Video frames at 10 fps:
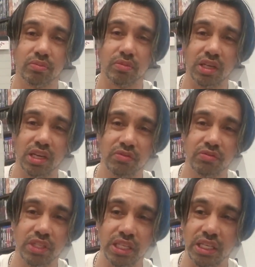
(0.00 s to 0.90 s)
Love
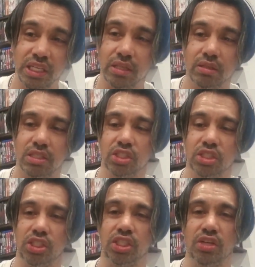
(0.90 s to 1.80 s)
let's
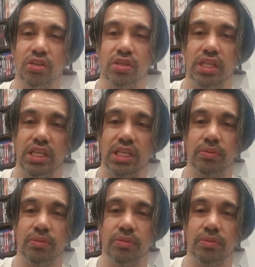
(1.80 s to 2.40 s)
just show you there